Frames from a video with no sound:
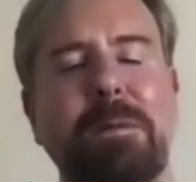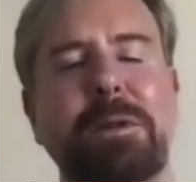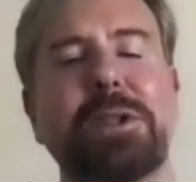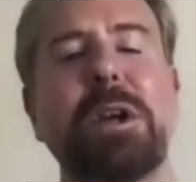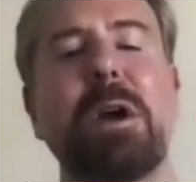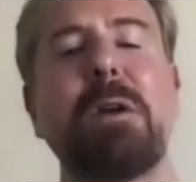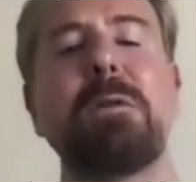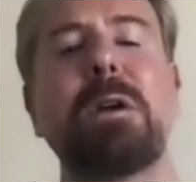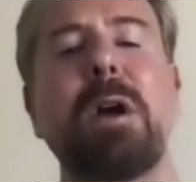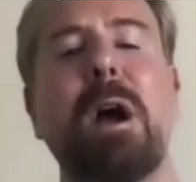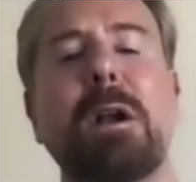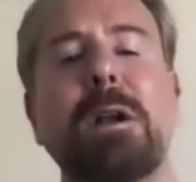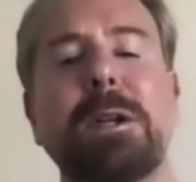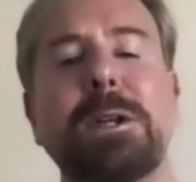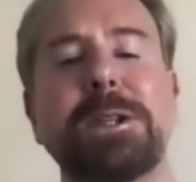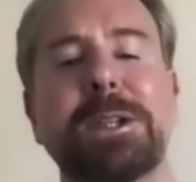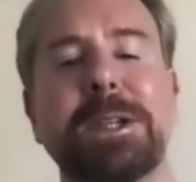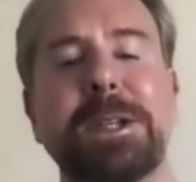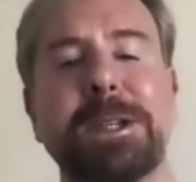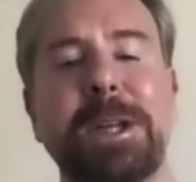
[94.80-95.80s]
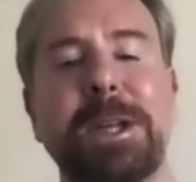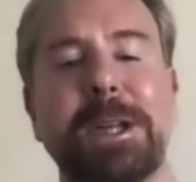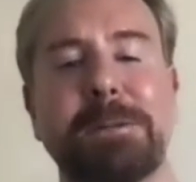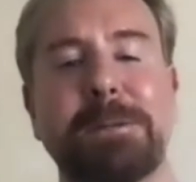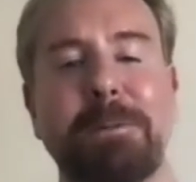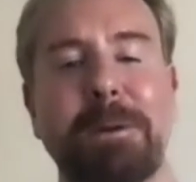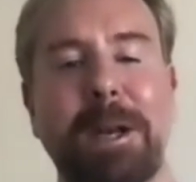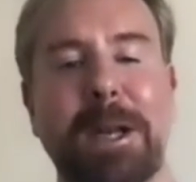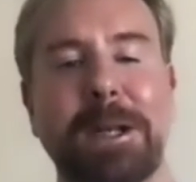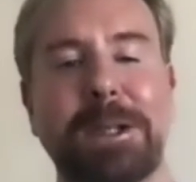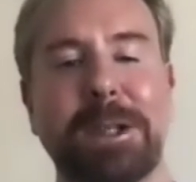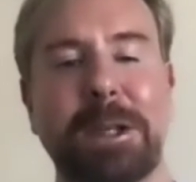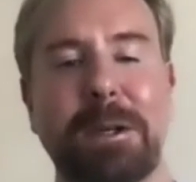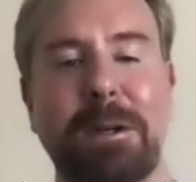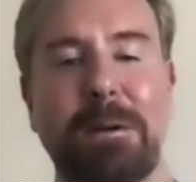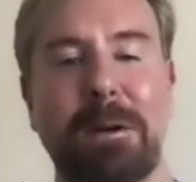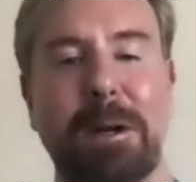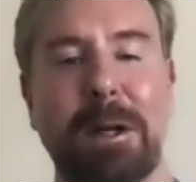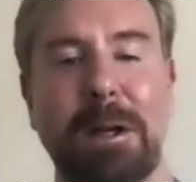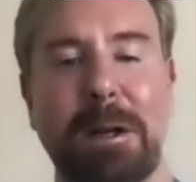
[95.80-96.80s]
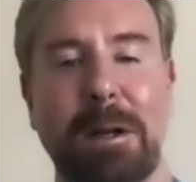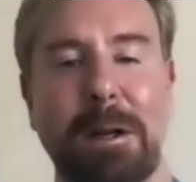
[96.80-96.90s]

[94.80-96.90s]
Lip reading: Joan Collins' husband, Anthony Newley.